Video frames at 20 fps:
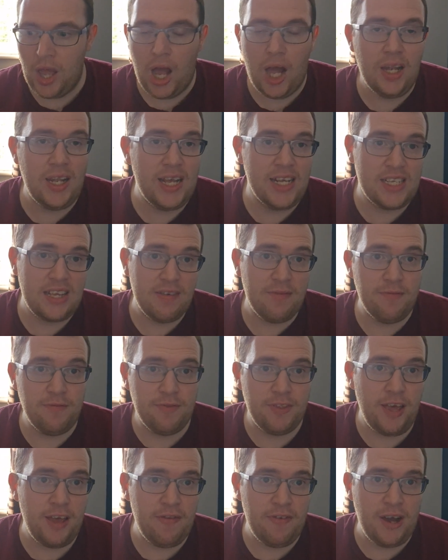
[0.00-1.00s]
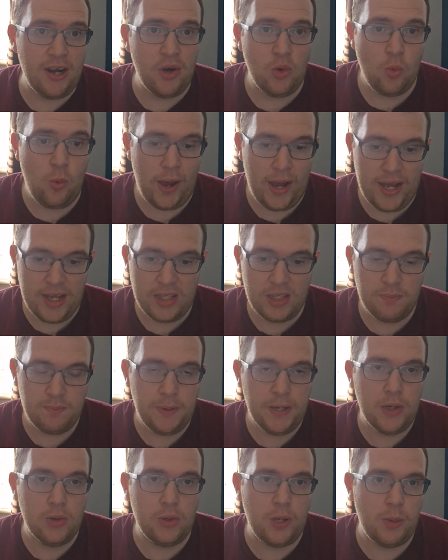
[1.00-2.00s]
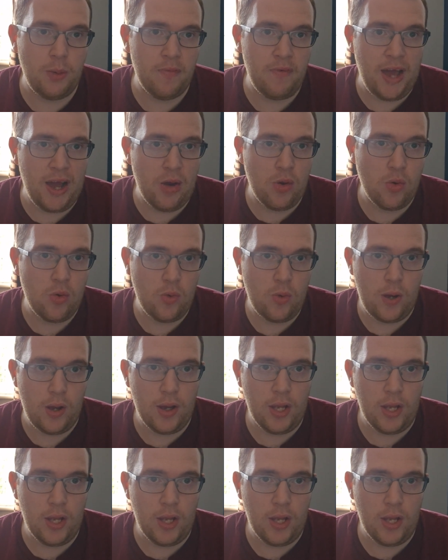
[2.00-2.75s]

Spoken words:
unless they found a way to build it without